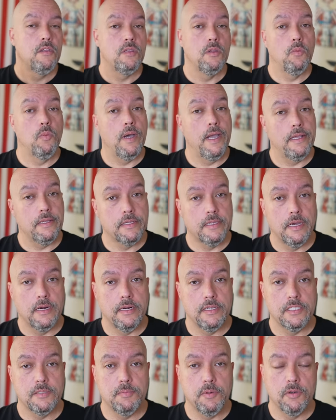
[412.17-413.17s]
The wild
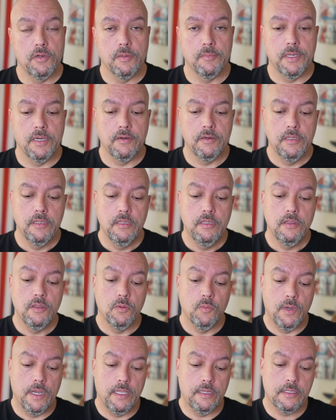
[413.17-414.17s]
card I spoke about.
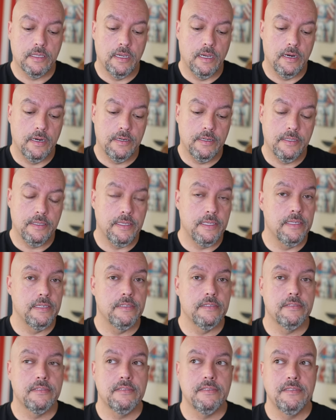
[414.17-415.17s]
The wild card
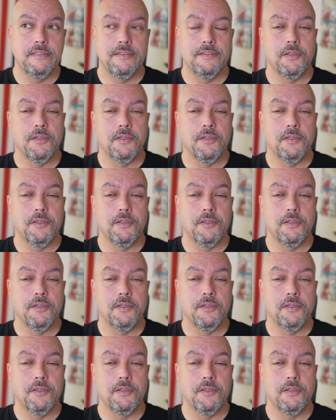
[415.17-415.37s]
is